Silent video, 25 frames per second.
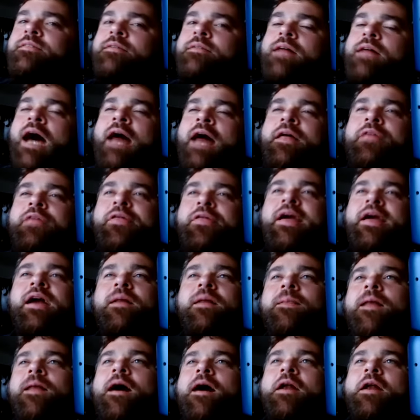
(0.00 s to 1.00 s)
I think a
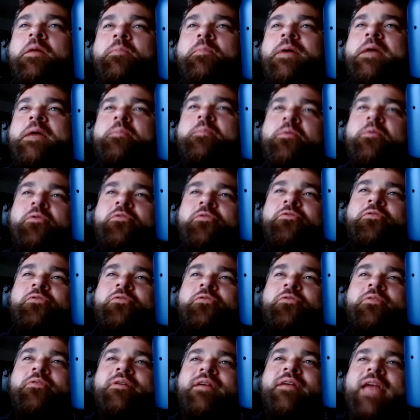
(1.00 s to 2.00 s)
lot of people's
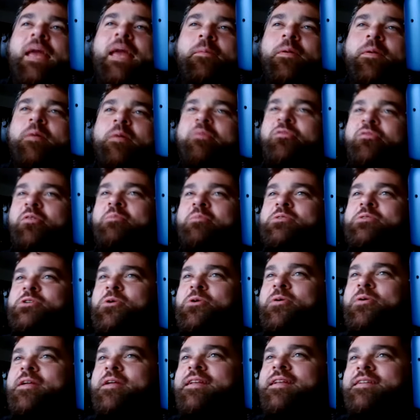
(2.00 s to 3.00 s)
keeping on from
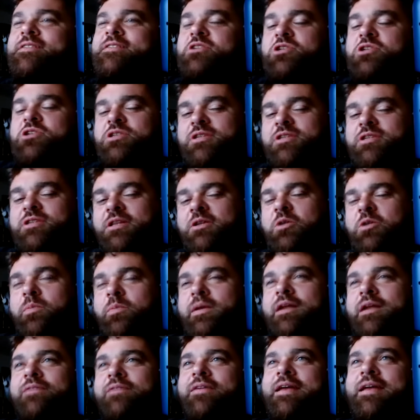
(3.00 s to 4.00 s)
joining is just a little
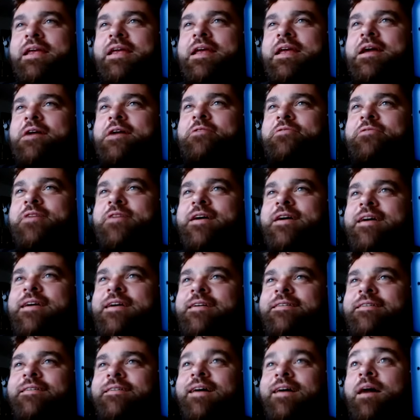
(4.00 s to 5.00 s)
bit of an ego
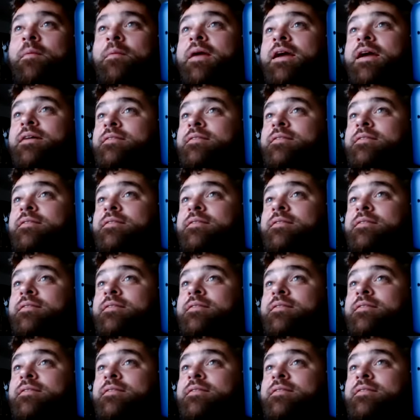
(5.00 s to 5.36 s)
thing. I mean, because